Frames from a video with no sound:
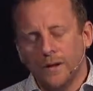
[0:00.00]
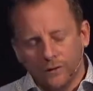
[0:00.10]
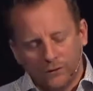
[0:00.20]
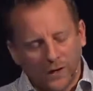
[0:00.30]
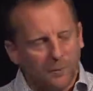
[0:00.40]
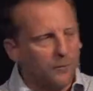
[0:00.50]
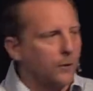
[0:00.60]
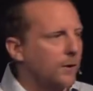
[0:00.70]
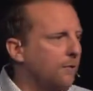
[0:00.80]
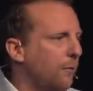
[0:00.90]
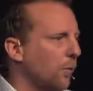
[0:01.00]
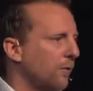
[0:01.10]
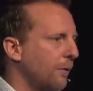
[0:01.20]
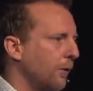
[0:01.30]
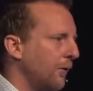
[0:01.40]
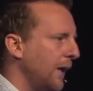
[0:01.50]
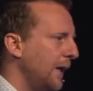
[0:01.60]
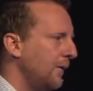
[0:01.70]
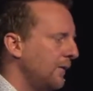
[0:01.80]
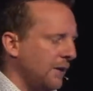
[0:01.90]
Psalm 34 verse
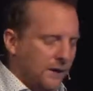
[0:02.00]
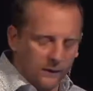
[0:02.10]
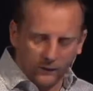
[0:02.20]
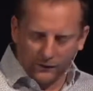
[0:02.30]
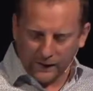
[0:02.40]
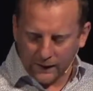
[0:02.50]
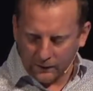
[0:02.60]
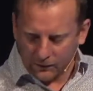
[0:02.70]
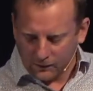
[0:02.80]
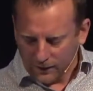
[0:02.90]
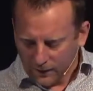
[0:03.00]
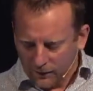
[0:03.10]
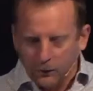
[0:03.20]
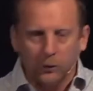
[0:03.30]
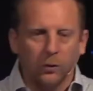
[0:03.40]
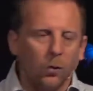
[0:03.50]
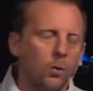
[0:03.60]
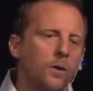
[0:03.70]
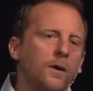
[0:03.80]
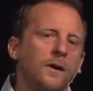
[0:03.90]
18 says, "The
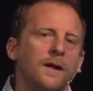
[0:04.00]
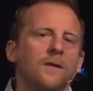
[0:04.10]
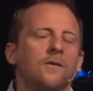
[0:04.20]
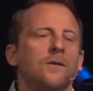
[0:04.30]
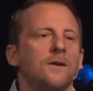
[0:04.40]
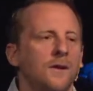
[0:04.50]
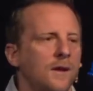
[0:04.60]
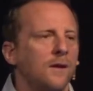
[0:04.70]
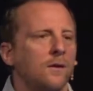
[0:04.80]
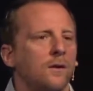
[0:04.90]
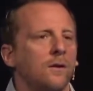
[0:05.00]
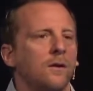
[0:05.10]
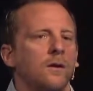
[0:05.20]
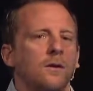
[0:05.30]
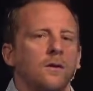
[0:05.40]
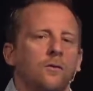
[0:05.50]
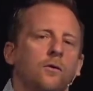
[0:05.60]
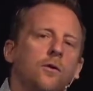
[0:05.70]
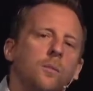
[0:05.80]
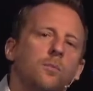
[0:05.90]
Lord is near
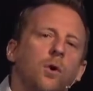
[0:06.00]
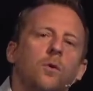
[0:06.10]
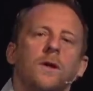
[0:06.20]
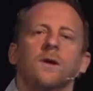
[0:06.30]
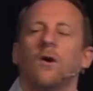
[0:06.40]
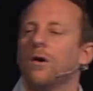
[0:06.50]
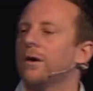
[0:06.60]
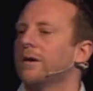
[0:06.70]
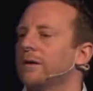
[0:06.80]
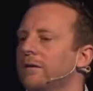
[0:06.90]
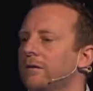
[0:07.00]
to the brokenhearted."